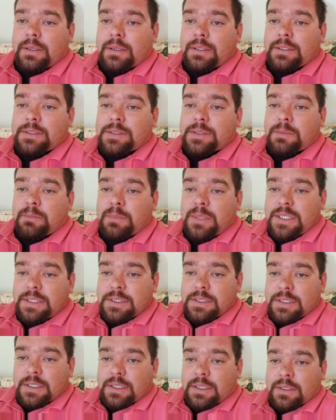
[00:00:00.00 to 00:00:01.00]
it's
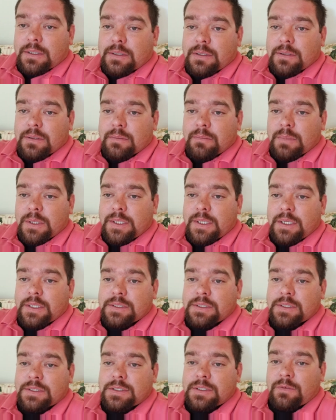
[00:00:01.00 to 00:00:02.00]
missing because
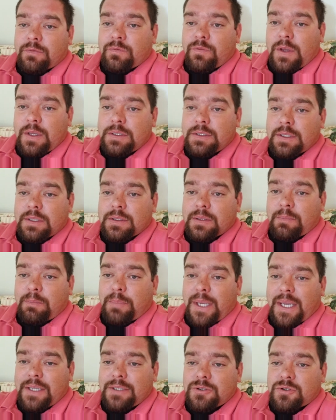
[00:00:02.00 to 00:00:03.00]
it's offending the
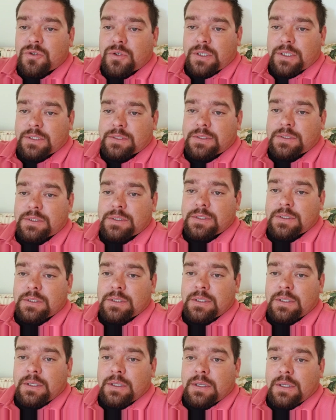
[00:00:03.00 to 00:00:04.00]
patriots
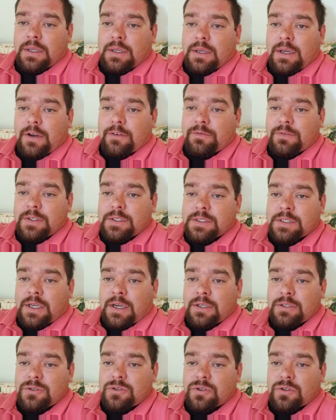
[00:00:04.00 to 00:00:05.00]
of this
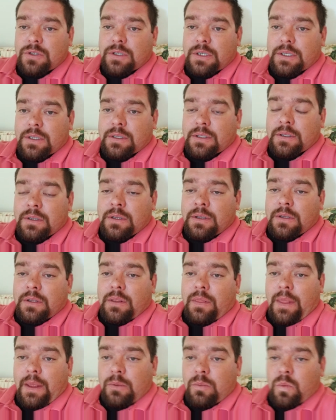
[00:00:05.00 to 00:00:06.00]
country
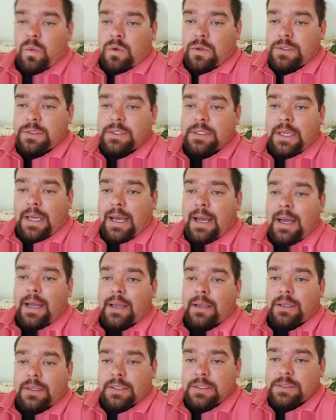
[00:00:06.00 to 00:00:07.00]
that would
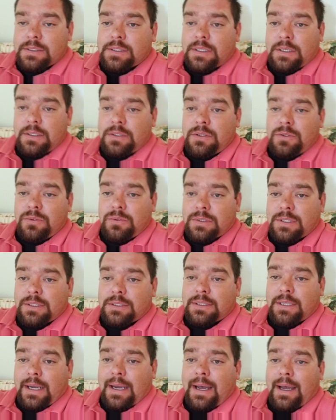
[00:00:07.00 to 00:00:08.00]
die, continue to
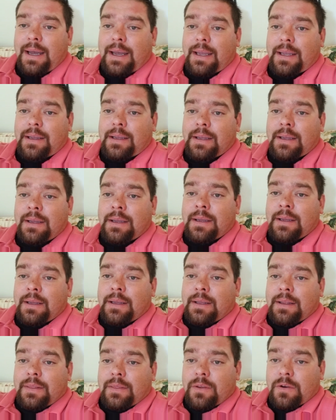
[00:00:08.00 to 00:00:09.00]
die.
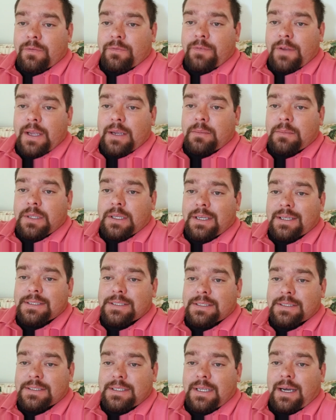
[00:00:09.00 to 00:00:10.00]
Their family
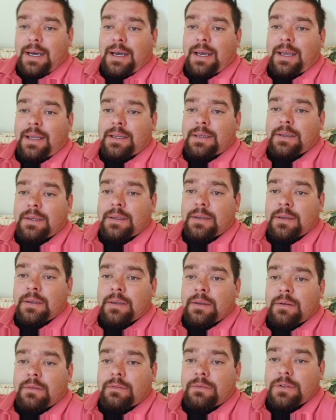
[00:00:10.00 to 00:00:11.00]
has died
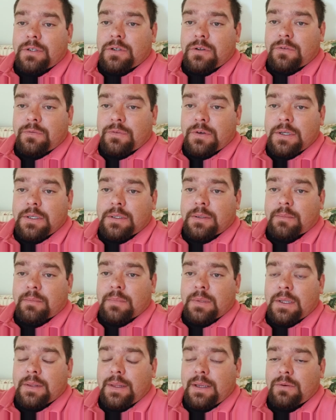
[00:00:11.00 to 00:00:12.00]
for your freedom.
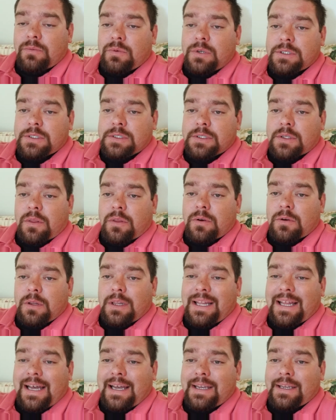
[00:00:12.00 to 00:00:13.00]
They risked their
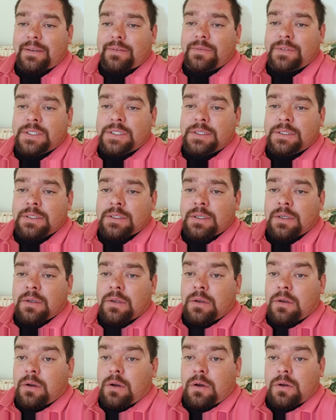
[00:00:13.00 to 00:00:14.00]
lives
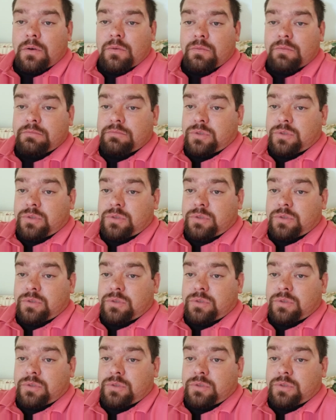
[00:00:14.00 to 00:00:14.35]
on